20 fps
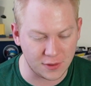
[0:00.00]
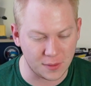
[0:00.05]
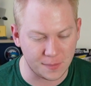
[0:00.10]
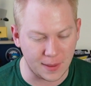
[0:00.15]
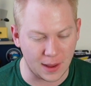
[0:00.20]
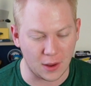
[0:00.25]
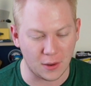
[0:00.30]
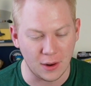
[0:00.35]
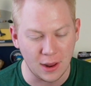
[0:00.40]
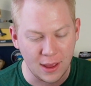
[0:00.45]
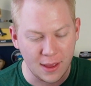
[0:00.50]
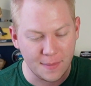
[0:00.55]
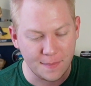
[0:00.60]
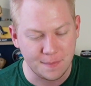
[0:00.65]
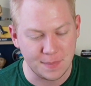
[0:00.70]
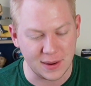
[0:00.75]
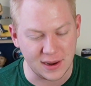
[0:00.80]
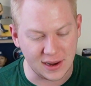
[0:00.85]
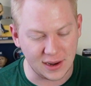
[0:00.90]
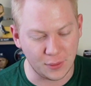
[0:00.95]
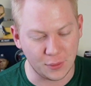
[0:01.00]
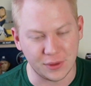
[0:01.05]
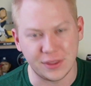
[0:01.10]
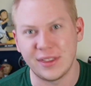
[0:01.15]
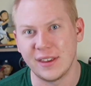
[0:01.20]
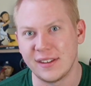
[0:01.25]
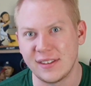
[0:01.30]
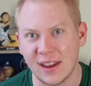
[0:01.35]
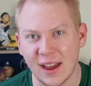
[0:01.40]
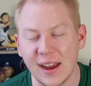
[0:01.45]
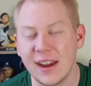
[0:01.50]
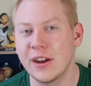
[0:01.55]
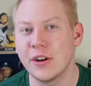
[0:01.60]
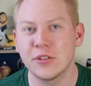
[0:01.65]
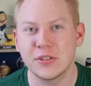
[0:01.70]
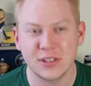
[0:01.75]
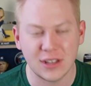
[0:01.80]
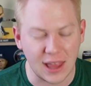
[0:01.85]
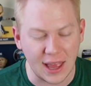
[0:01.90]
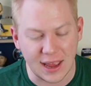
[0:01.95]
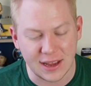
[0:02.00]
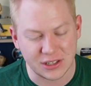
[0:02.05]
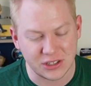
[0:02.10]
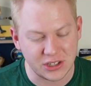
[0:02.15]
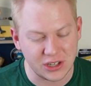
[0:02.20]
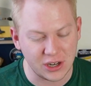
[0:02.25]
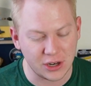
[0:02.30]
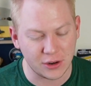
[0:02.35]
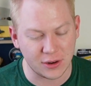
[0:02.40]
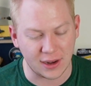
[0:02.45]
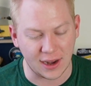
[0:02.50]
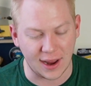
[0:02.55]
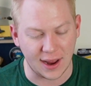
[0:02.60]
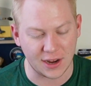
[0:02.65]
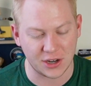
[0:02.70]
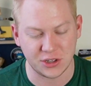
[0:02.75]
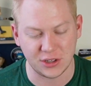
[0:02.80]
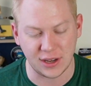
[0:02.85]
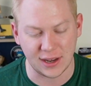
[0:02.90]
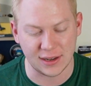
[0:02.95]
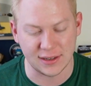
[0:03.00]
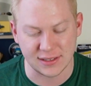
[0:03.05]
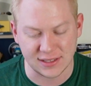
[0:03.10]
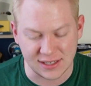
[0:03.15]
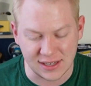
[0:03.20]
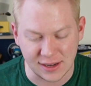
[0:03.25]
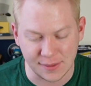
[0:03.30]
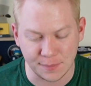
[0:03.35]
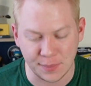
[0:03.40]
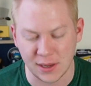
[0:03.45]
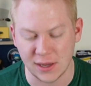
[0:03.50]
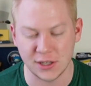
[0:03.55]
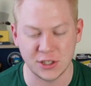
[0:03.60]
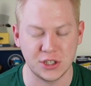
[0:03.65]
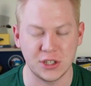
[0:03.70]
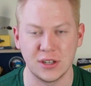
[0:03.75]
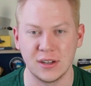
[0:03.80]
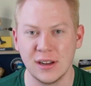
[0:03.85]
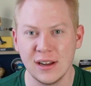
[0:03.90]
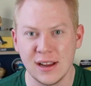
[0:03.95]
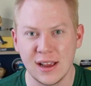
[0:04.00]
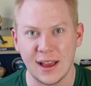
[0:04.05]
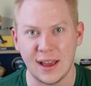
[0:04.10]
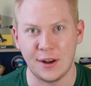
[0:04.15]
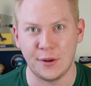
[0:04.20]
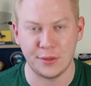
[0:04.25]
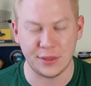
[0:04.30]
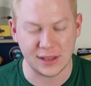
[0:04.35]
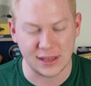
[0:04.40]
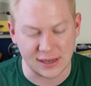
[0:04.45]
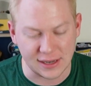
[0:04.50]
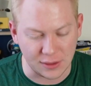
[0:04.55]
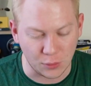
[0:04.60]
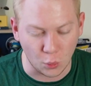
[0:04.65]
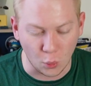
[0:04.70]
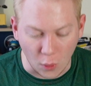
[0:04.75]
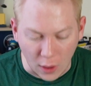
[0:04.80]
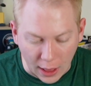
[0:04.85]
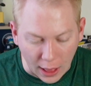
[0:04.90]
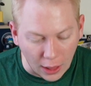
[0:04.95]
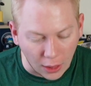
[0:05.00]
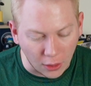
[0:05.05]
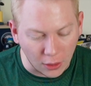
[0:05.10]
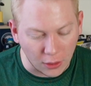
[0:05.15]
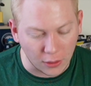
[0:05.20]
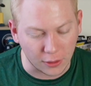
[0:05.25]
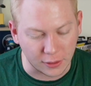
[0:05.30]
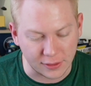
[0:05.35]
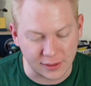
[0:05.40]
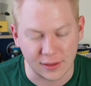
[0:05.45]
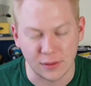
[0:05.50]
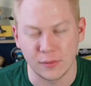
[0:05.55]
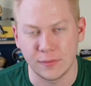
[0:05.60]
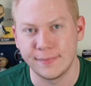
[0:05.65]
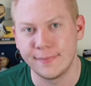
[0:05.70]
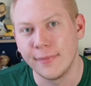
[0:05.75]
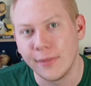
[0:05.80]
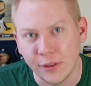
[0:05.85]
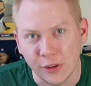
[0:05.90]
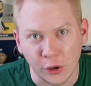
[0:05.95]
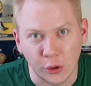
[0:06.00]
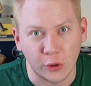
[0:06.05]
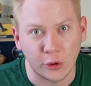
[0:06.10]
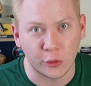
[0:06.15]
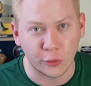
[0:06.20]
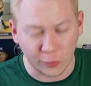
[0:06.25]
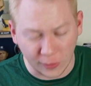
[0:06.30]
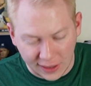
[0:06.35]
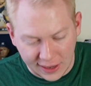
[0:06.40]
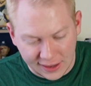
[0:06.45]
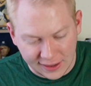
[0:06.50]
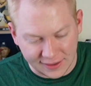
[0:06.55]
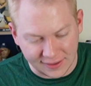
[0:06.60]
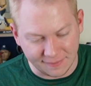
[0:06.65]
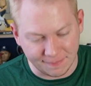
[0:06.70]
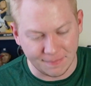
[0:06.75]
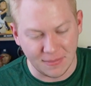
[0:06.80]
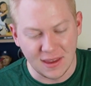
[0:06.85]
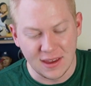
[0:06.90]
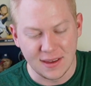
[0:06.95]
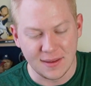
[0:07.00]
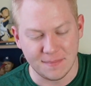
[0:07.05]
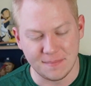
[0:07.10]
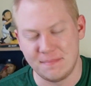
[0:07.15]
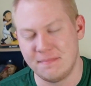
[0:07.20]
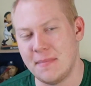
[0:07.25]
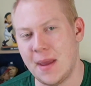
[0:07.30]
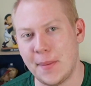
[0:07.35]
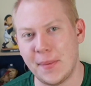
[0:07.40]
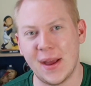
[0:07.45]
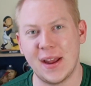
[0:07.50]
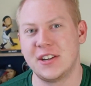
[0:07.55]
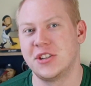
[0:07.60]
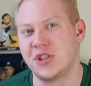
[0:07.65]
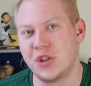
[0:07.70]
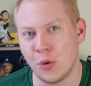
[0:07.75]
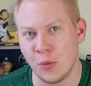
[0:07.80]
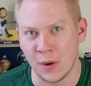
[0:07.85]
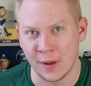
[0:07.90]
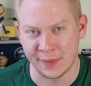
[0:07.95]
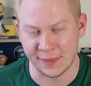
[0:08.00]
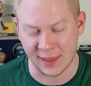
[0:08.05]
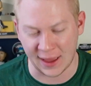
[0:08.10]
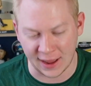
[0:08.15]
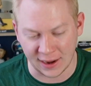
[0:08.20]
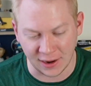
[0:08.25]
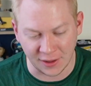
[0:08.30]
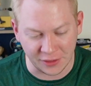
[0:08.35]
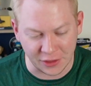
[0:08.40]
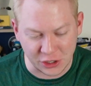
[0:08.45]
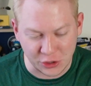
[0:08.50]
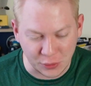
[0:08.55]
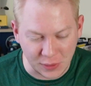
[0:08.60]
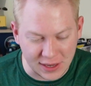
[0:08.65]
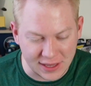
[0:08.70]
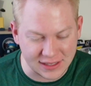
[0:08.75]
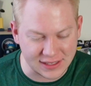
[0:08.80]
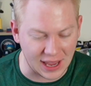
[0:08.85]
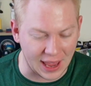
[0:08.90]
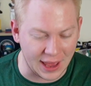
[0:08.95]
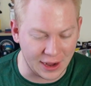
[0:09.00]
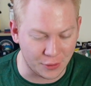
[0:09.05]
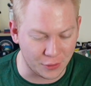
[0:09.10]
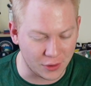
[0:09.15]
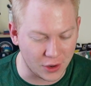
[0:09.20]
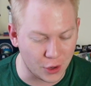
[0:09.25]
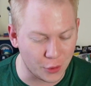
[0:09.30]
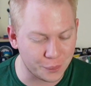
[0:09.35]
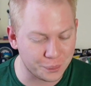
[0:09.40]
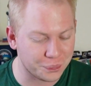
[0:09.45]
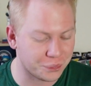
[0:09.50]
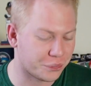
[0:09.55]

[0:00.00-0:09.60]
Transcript: about being with the Tigers last year, and I actually had to see him pitch, and I don't think he did well or did you know great. Maybe I just don't want that on the Twins. I don't know.